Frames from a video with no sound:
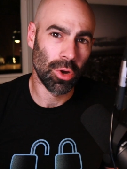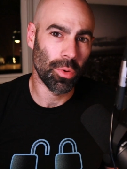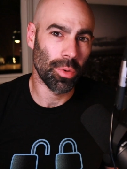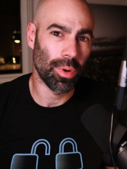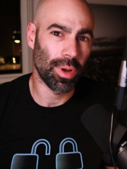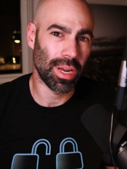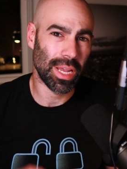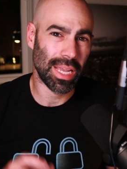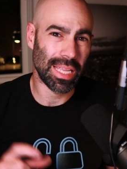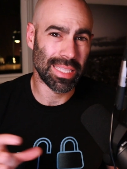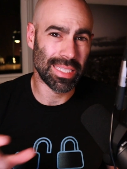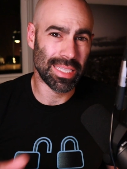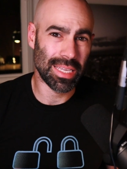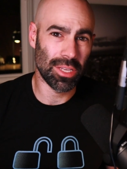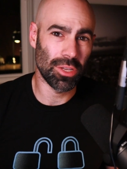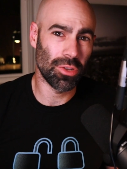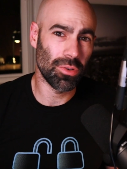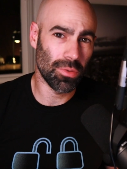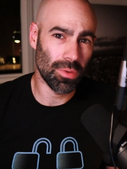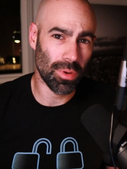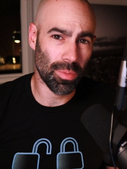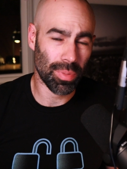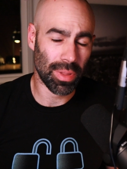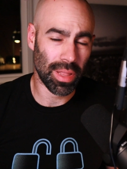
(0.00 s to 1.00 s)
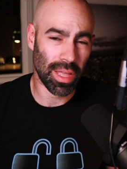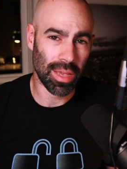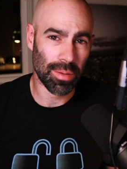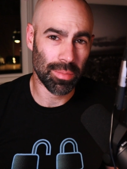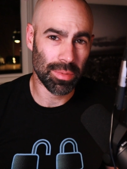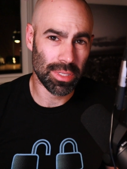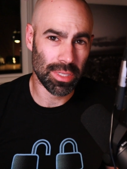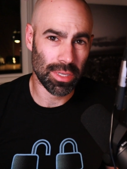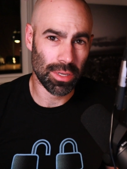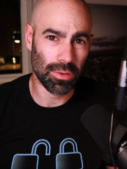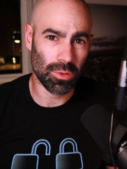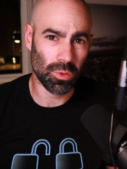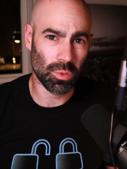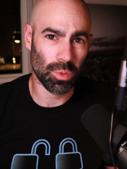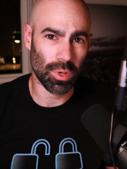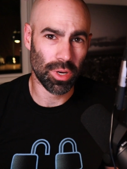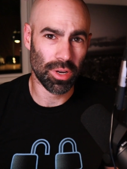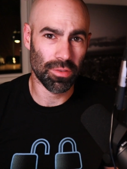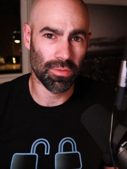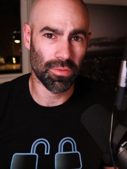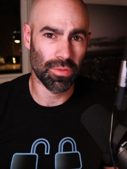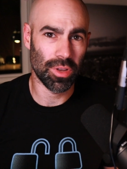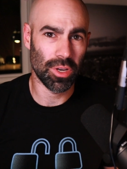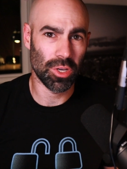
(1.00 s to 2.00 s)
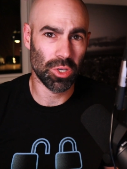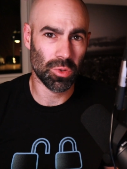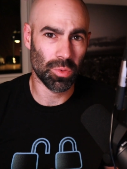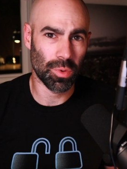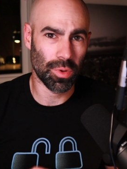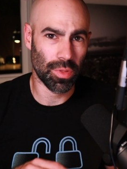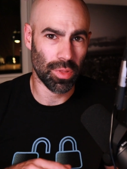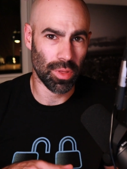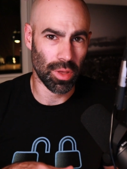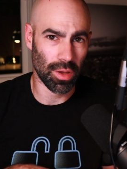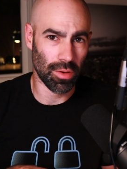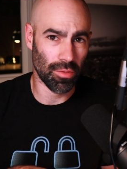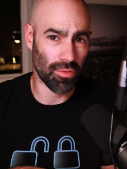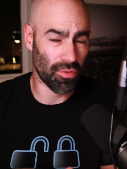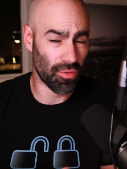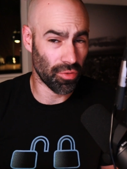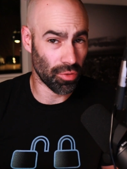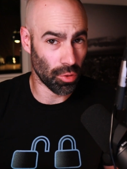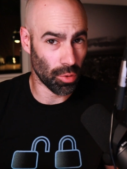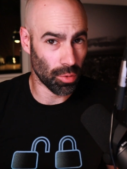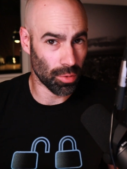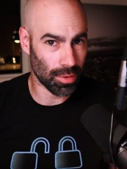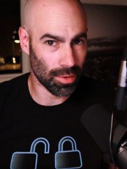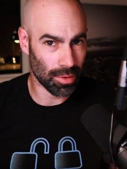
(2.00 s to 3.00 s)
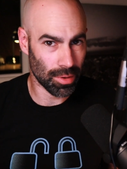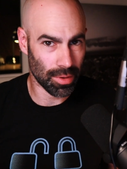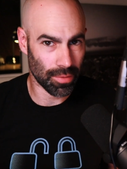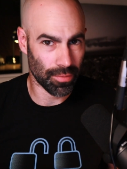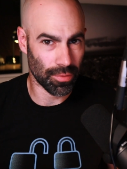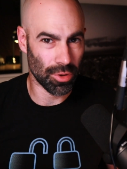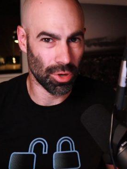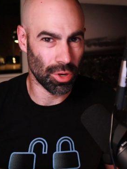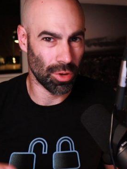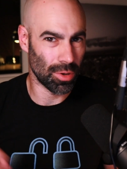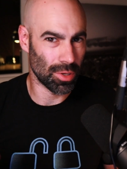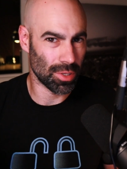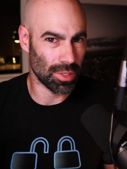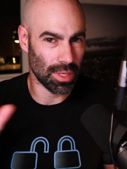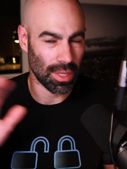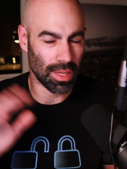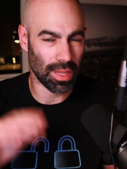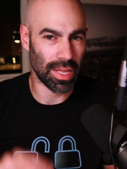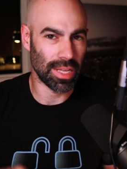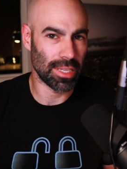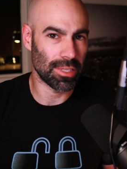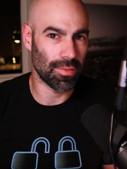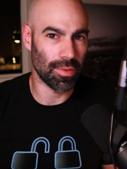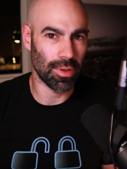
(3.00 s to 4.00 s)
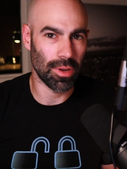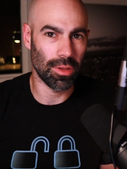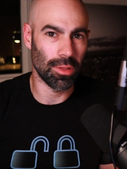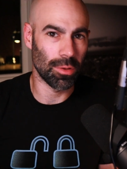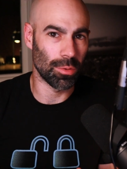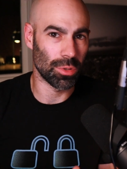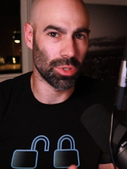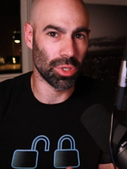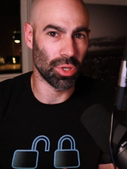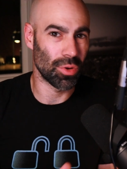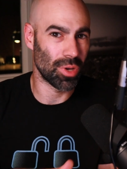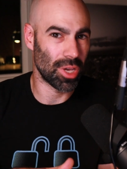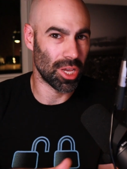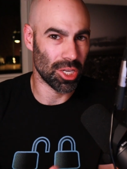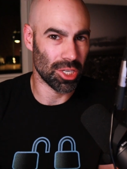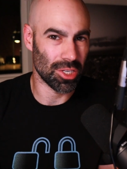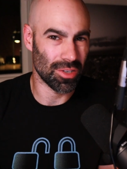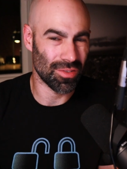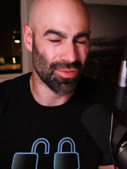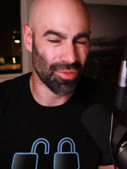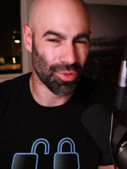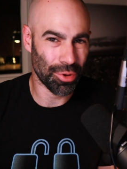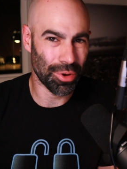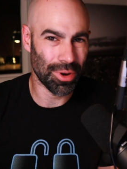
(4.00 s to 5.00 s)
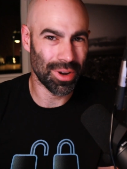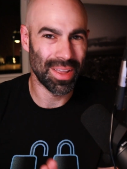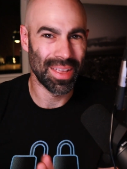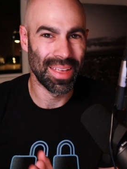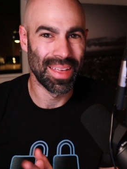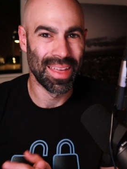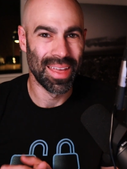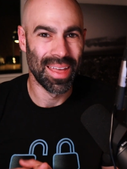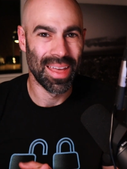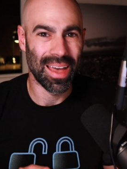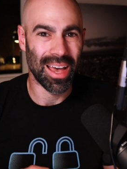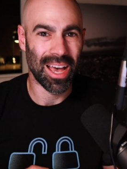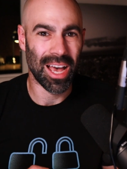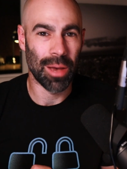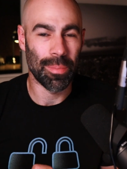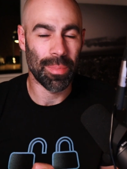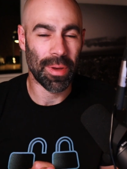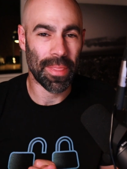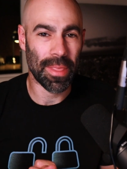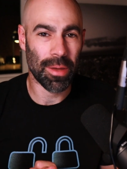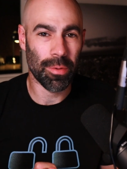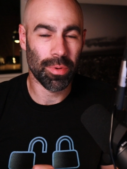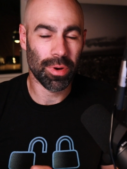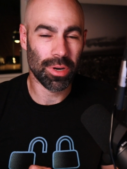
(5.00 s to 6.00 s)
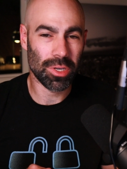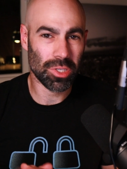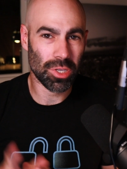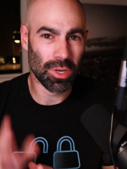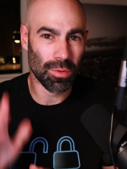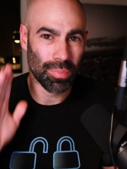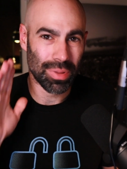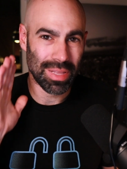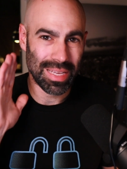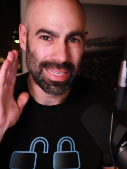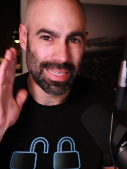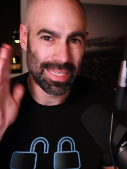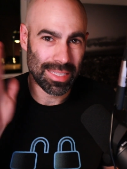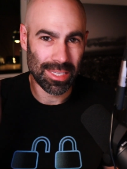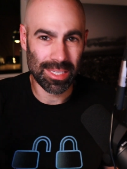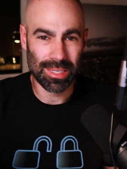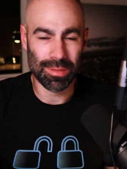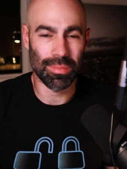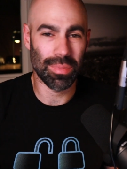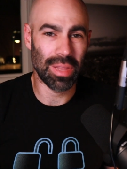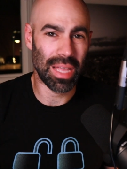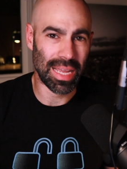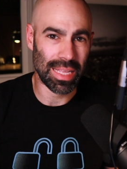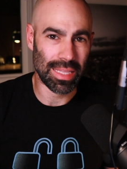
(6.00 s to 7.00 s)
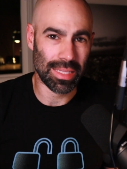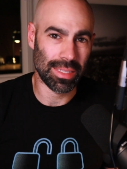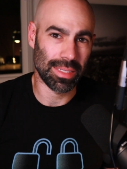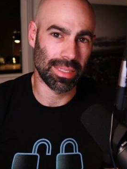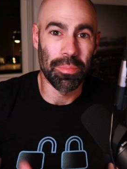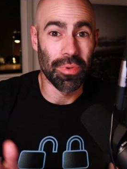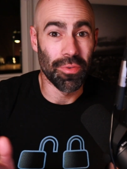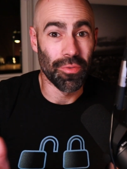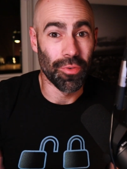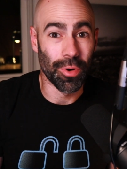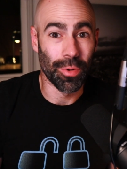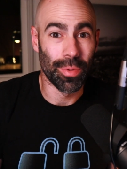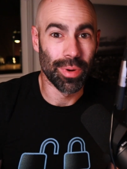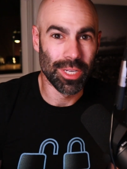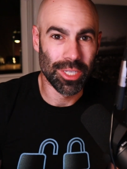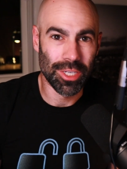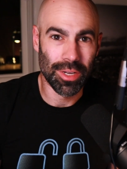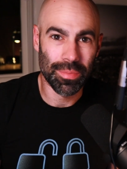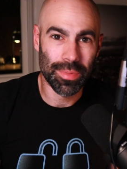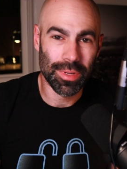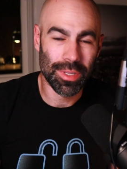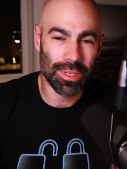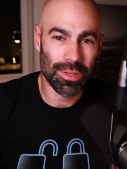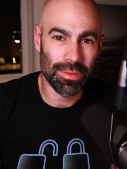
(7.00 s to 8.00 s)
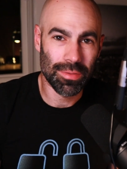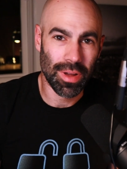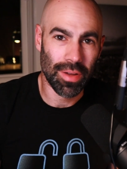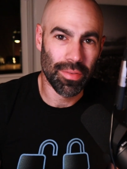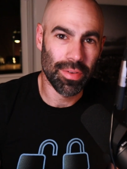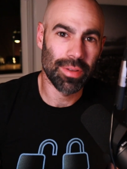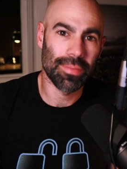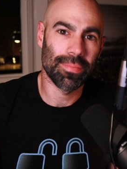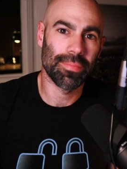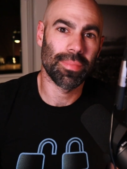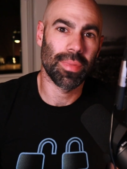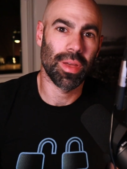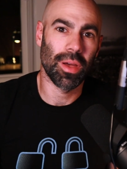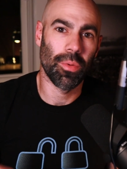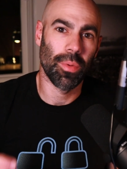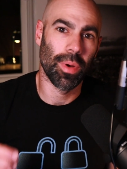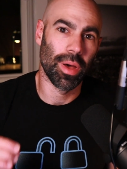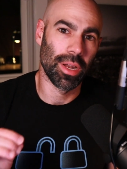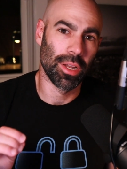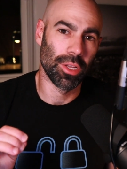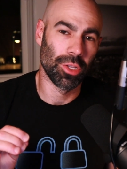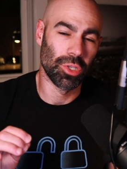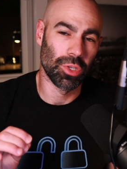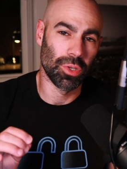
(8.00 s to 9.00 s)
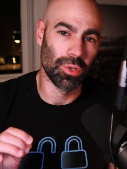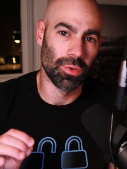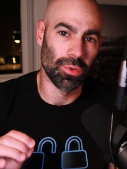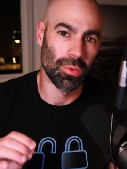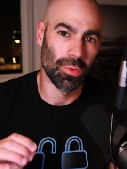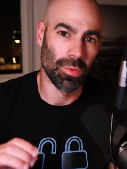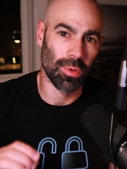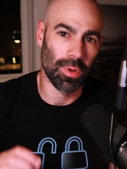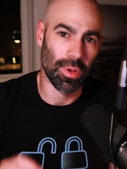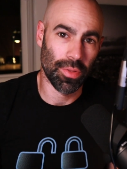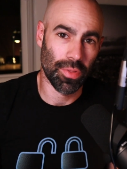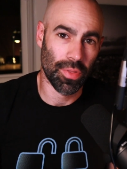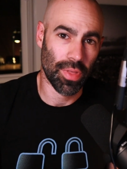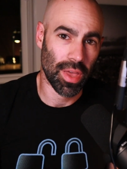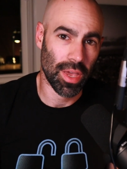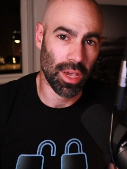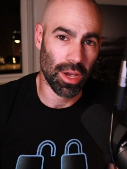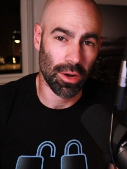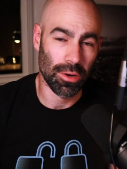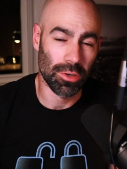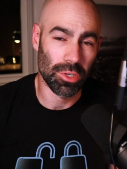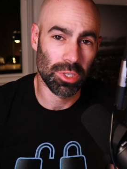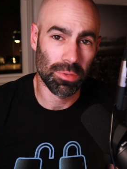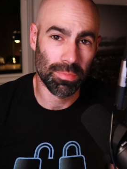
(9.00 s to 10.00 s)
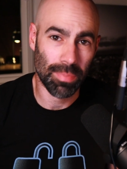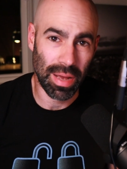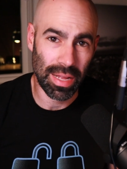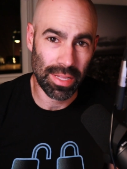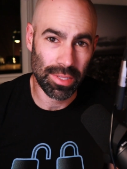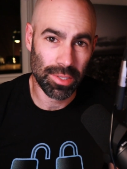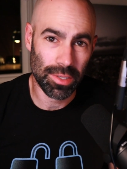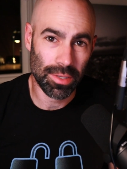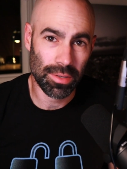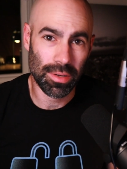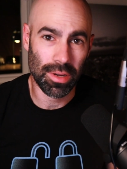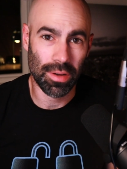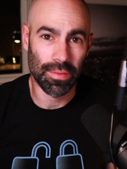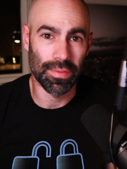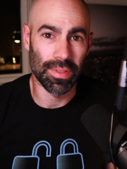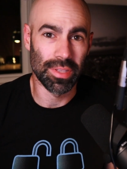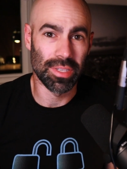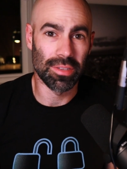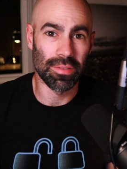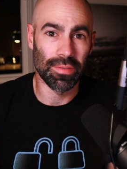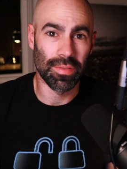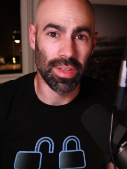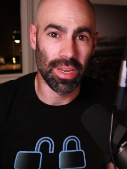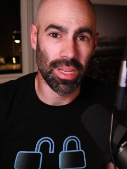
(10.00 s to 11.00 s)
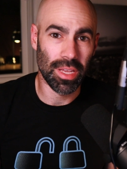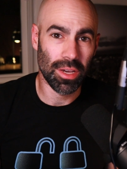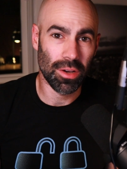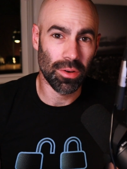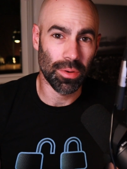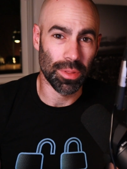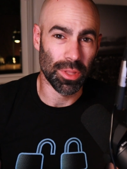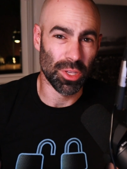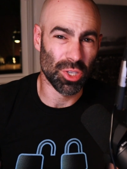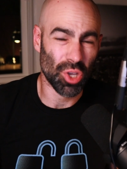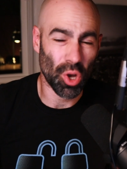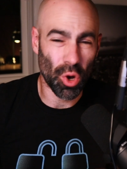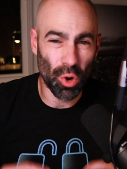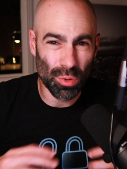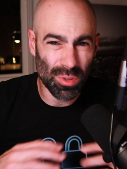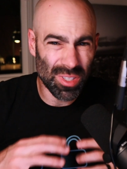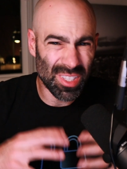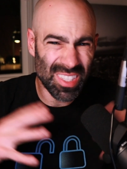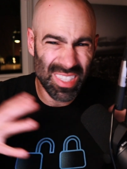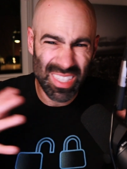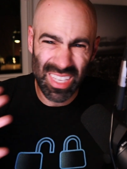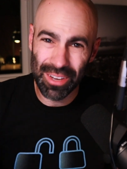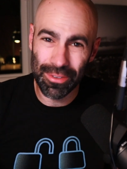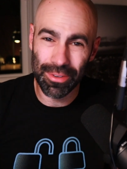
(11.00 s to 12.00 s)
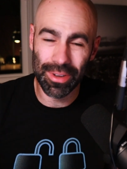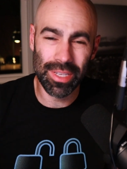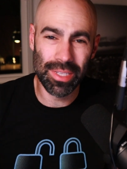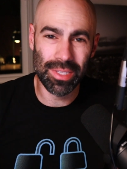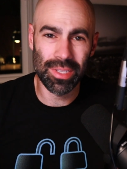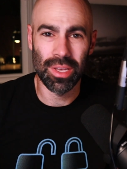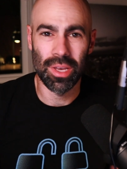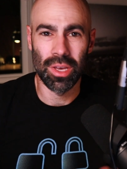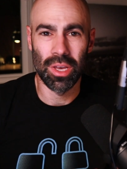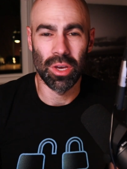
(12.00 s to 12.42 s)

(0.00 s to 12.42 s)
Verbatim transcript: we're gonna continue applying materials. We're gonna finish with a floor. If you noticed in the last video, there was no kitchen floor. Um, and then we're gonna start placing some lights. Before we jump into Revit, I wanted to thank our sponsor of this video and this whole series,